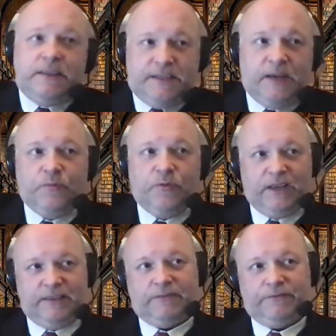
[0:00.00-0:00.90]
in the same
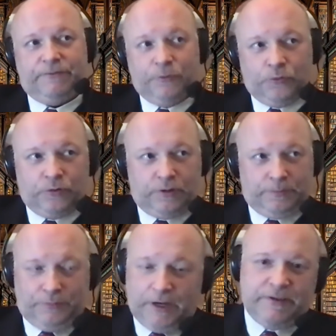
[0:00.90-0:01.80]
way that
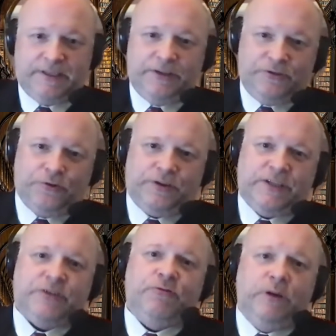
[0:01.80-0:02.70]
4 privacy
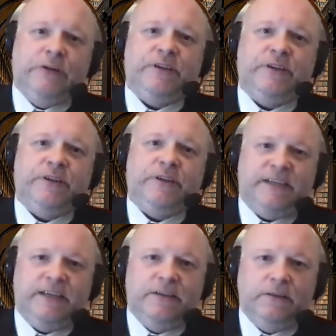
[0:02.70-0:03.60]
torts grew out of a
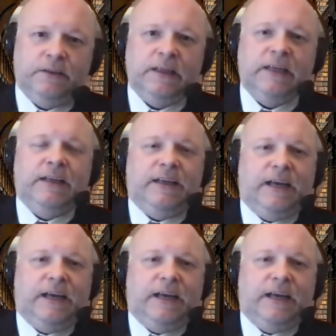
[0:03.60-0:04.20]
single